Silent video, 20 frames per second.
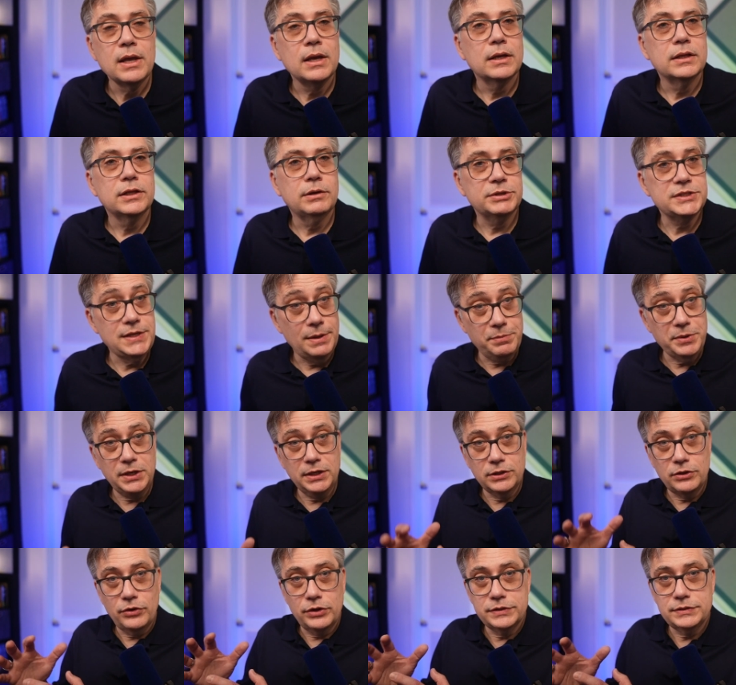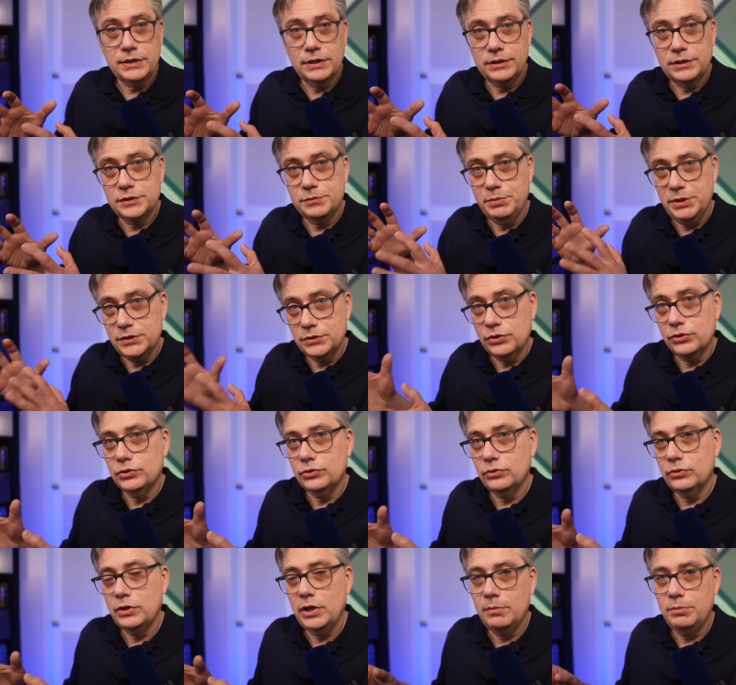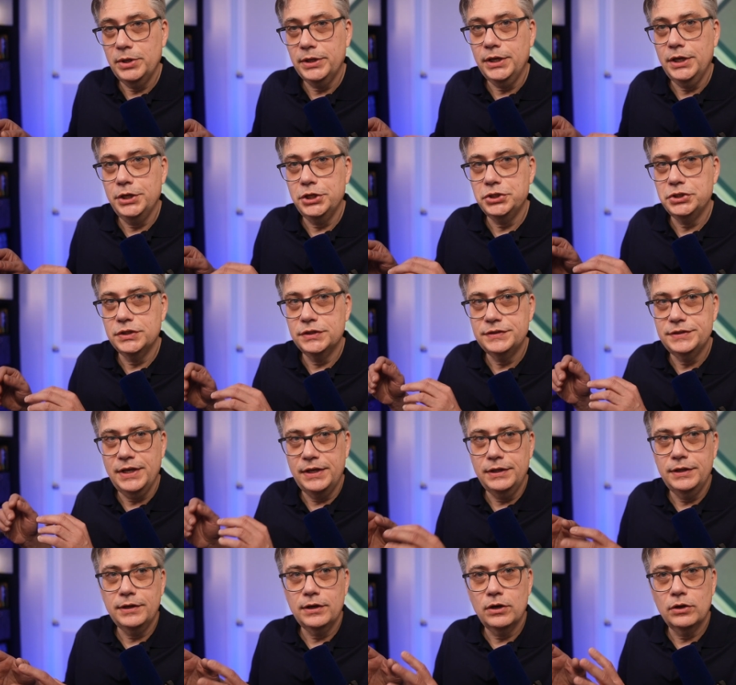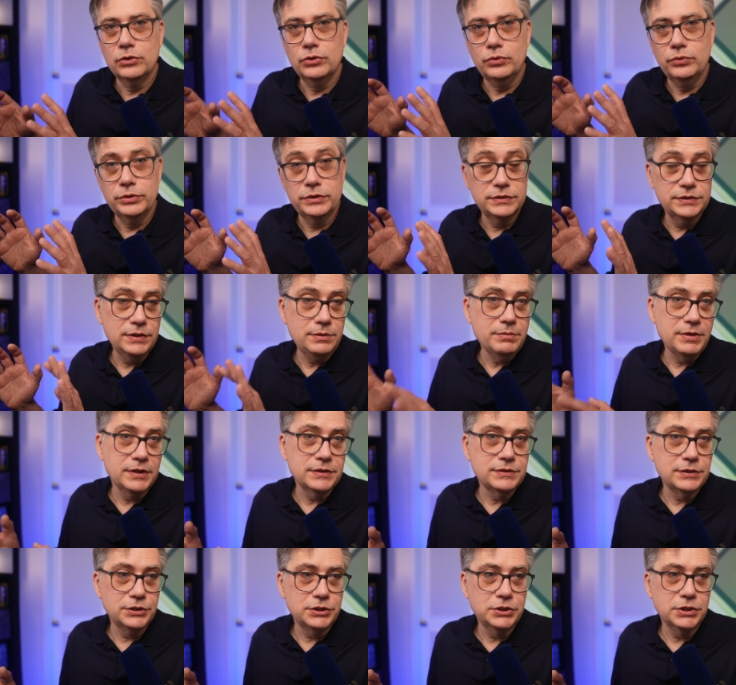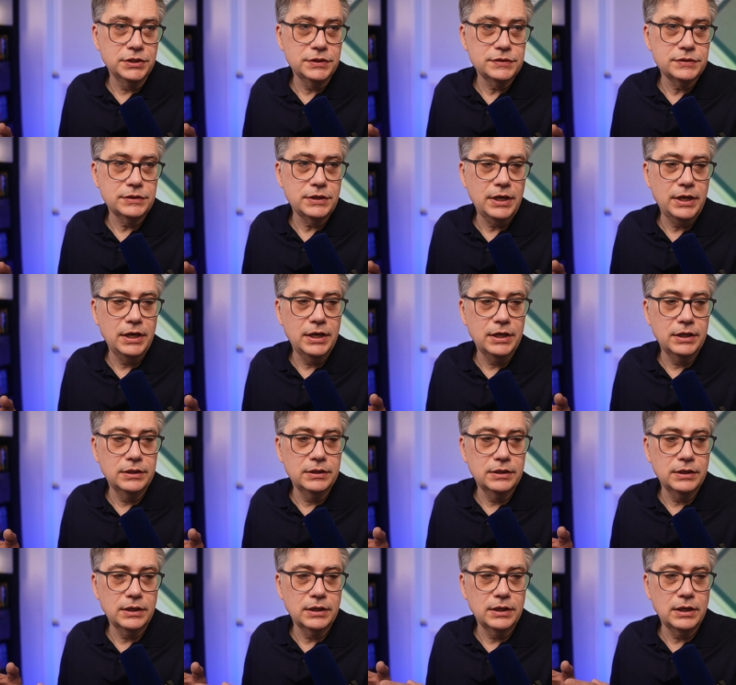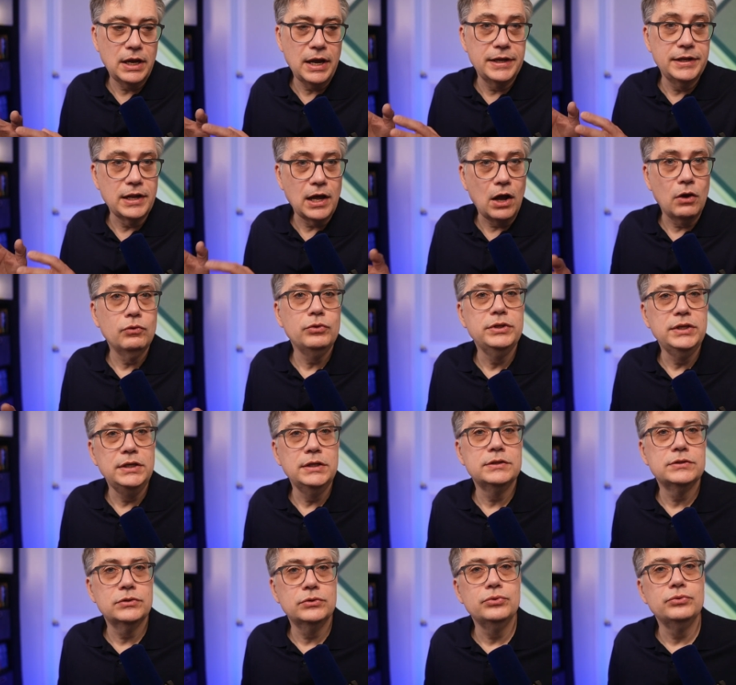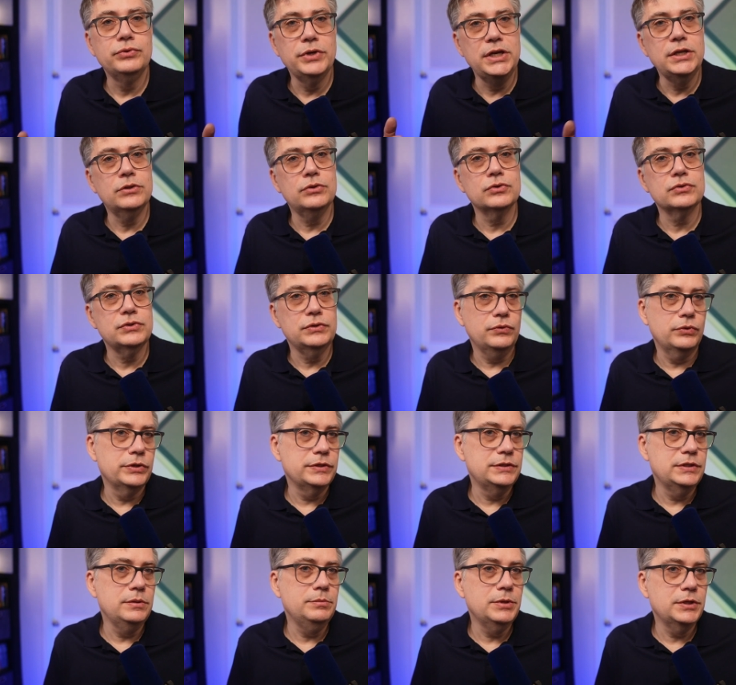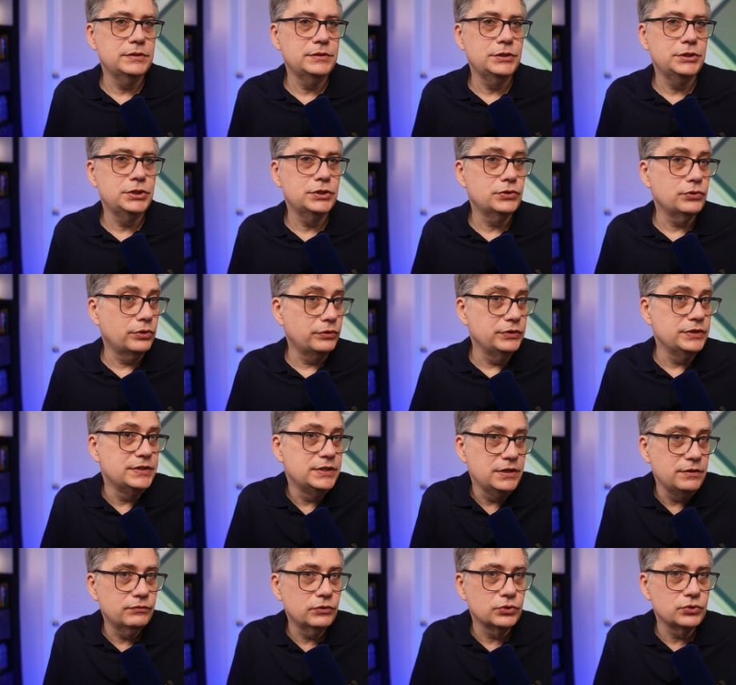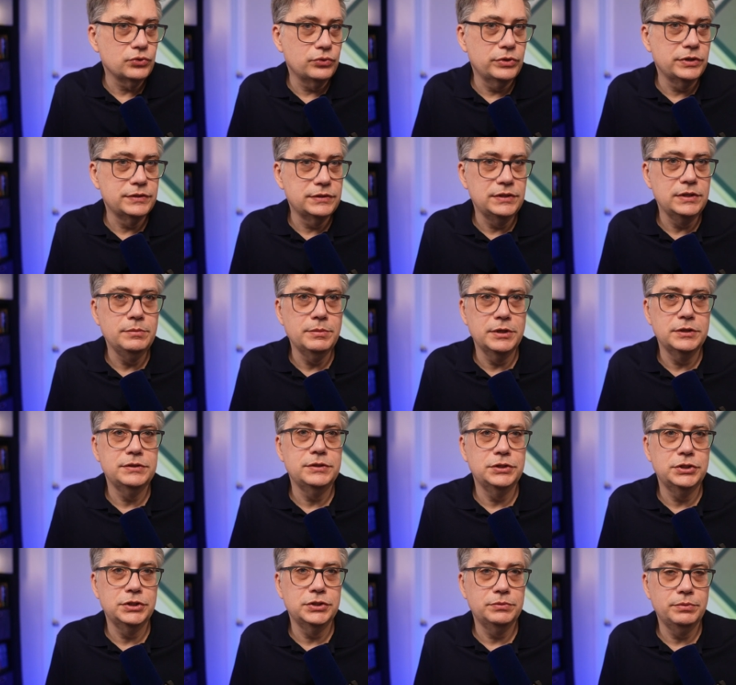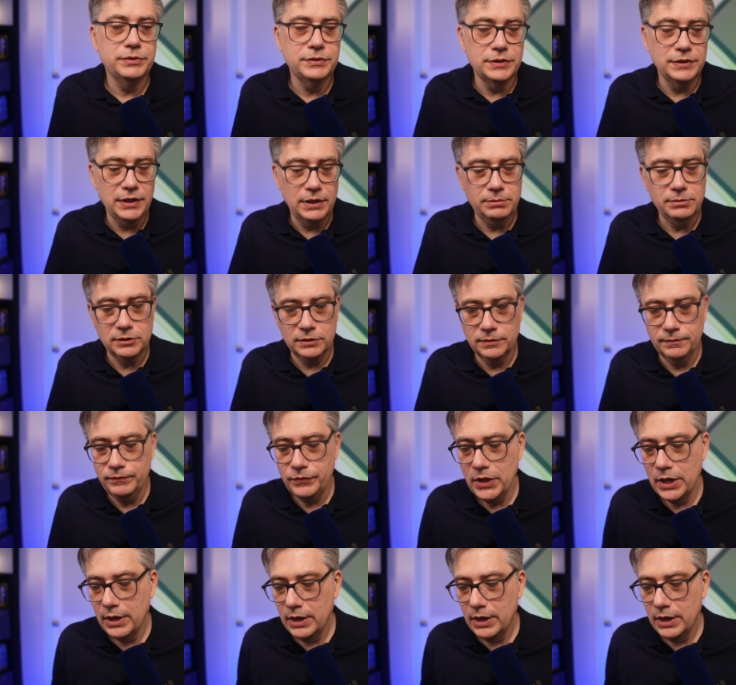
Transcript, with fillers: Now, what's happening now is that the space control application is sending out OSC messages, and uh, I now need to read those OSC messages or receive those OSC messages within Ableton.